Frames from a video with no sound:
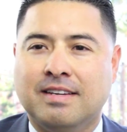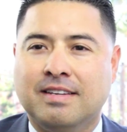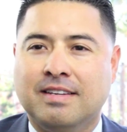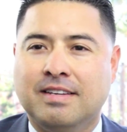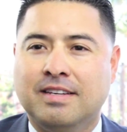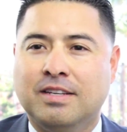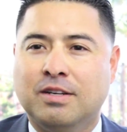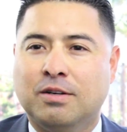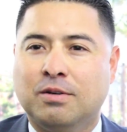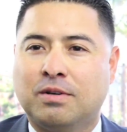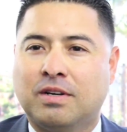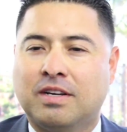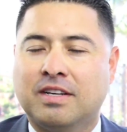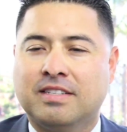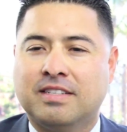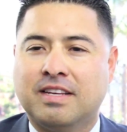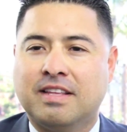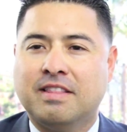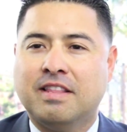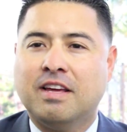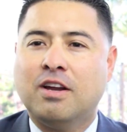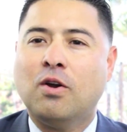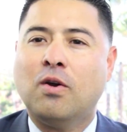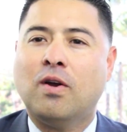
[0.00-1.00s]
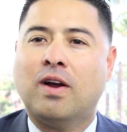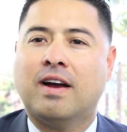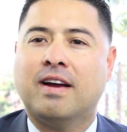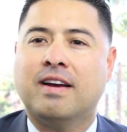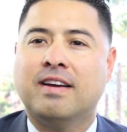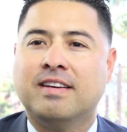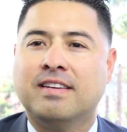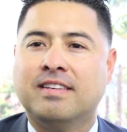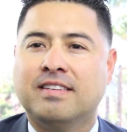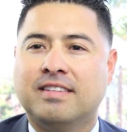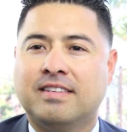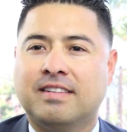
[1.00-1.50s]
You know, because in their
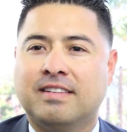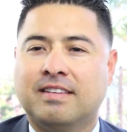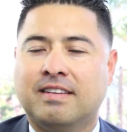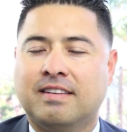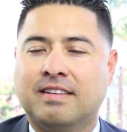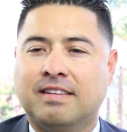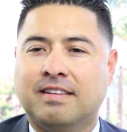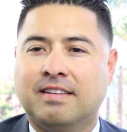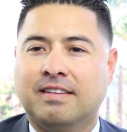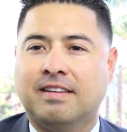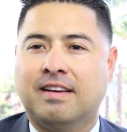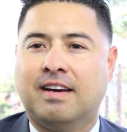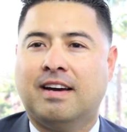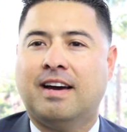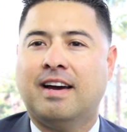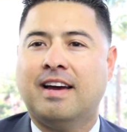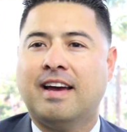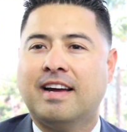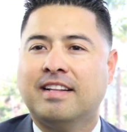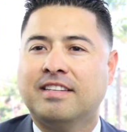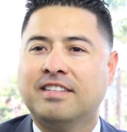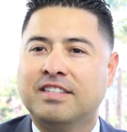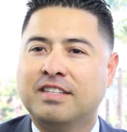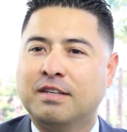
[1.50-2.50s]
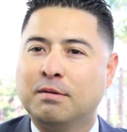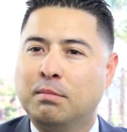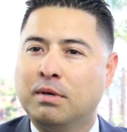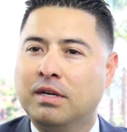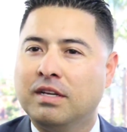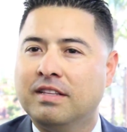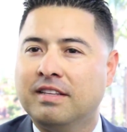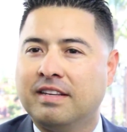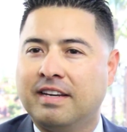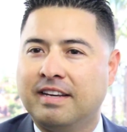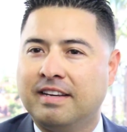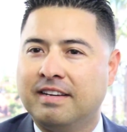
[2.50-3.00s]
eyes, I had
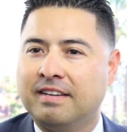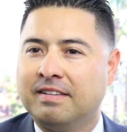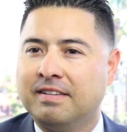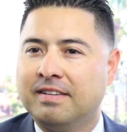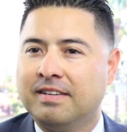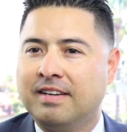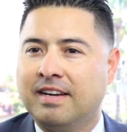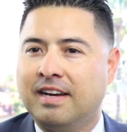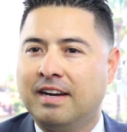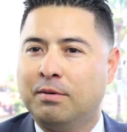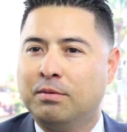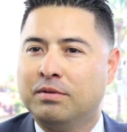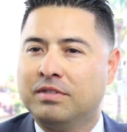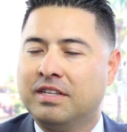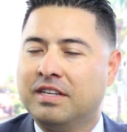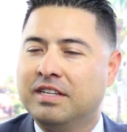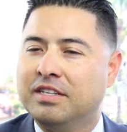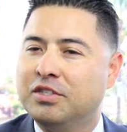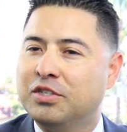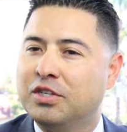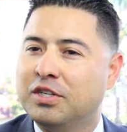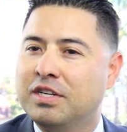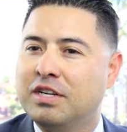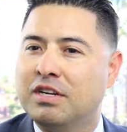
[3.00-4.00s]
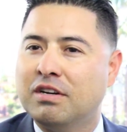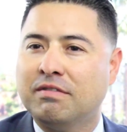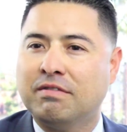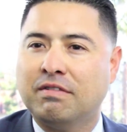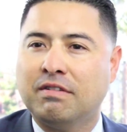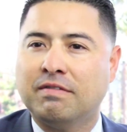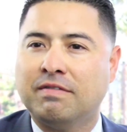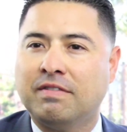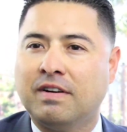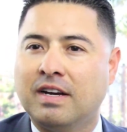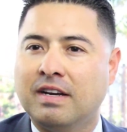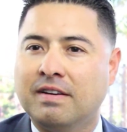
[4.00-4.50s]
stability. I was an engineer
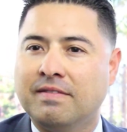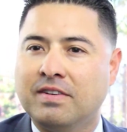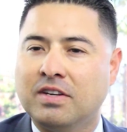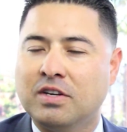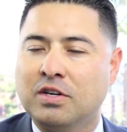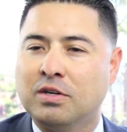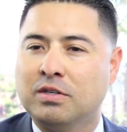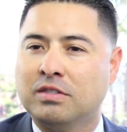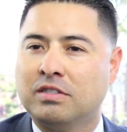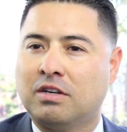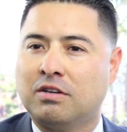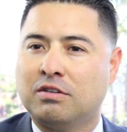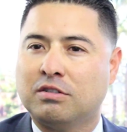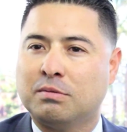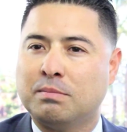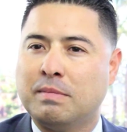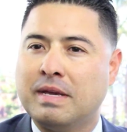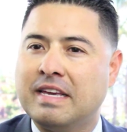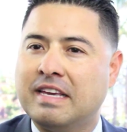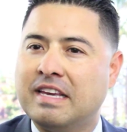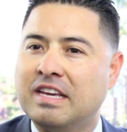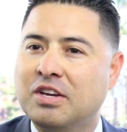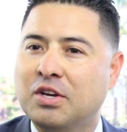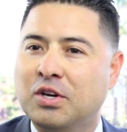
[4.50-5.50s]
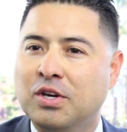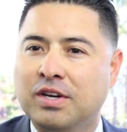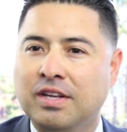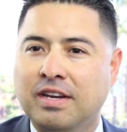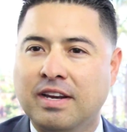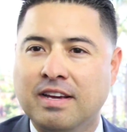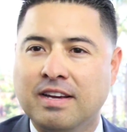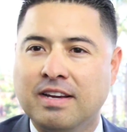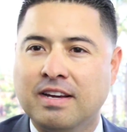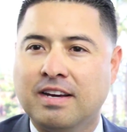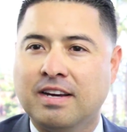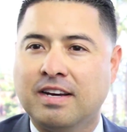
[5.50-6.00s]
for 5 years. I was making good
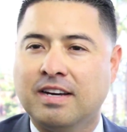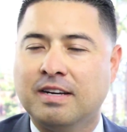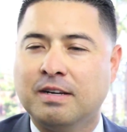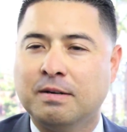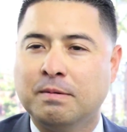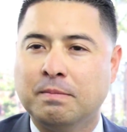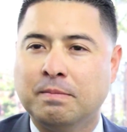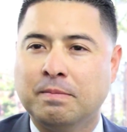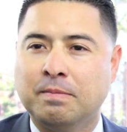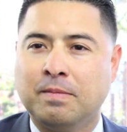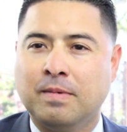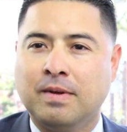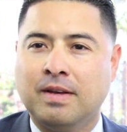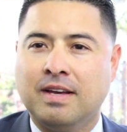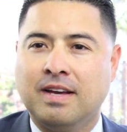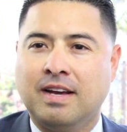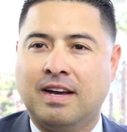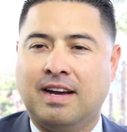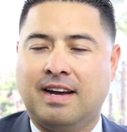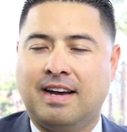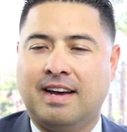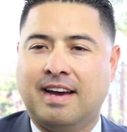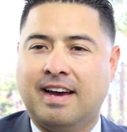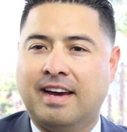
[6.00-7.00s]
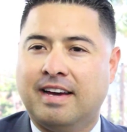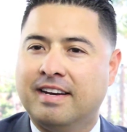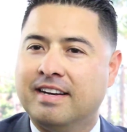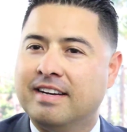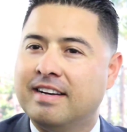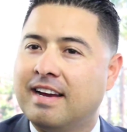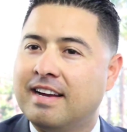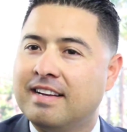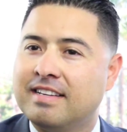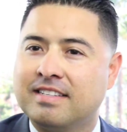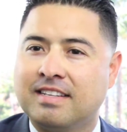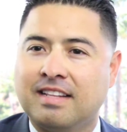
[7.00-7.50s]
income. I had a
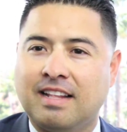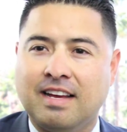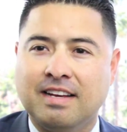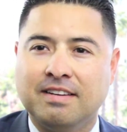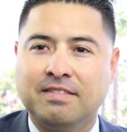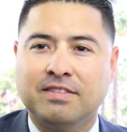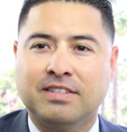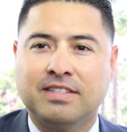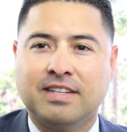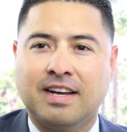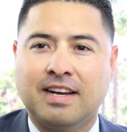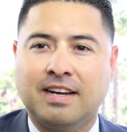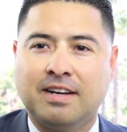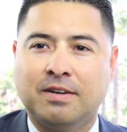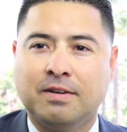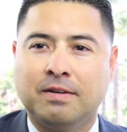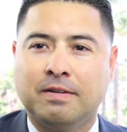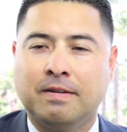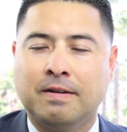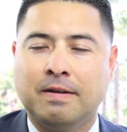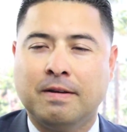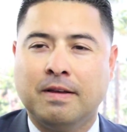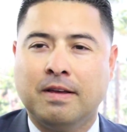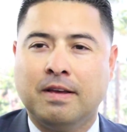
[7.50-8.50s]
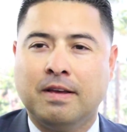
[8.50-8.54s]
nice lifestyle.